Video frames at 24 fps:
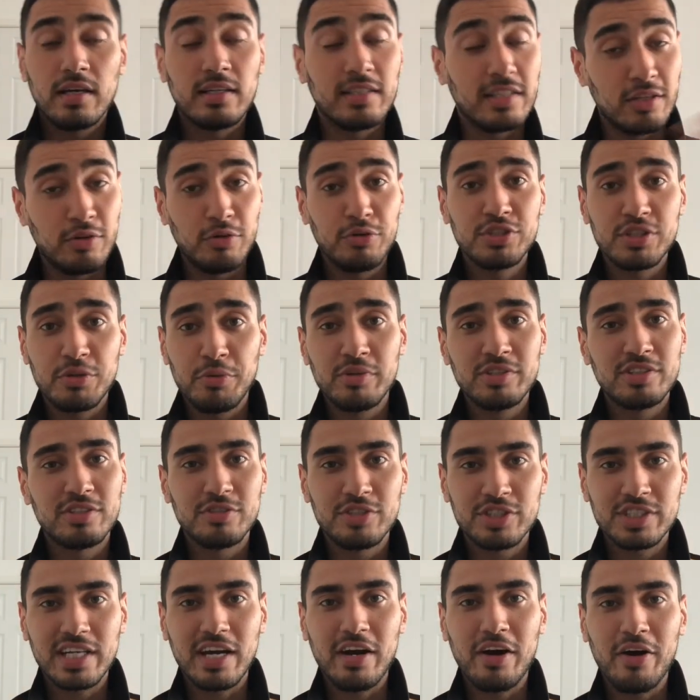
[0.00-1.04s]
And I also want to
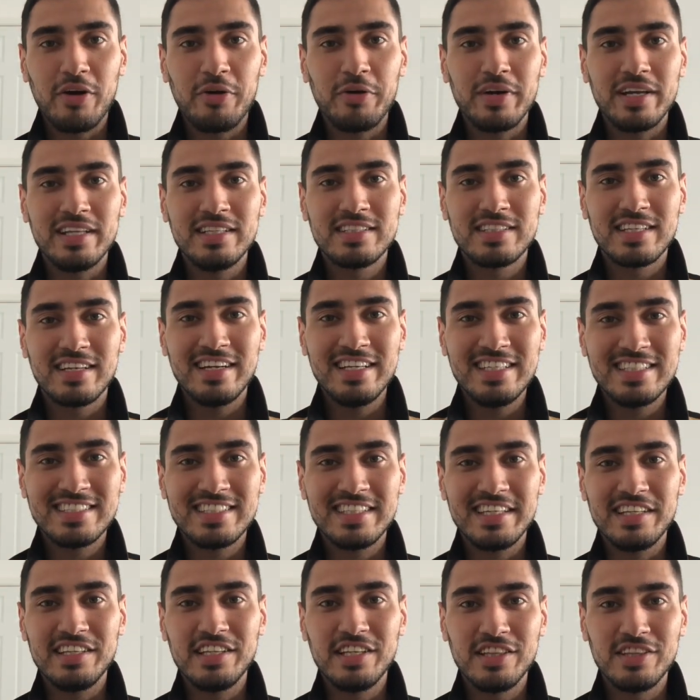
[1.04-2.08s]
shout out
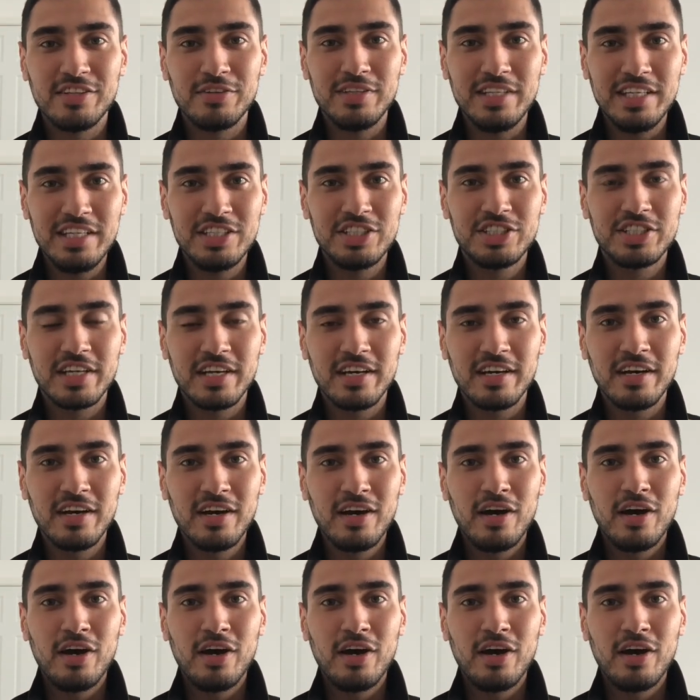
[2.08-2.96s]
Interisti in Indonesia,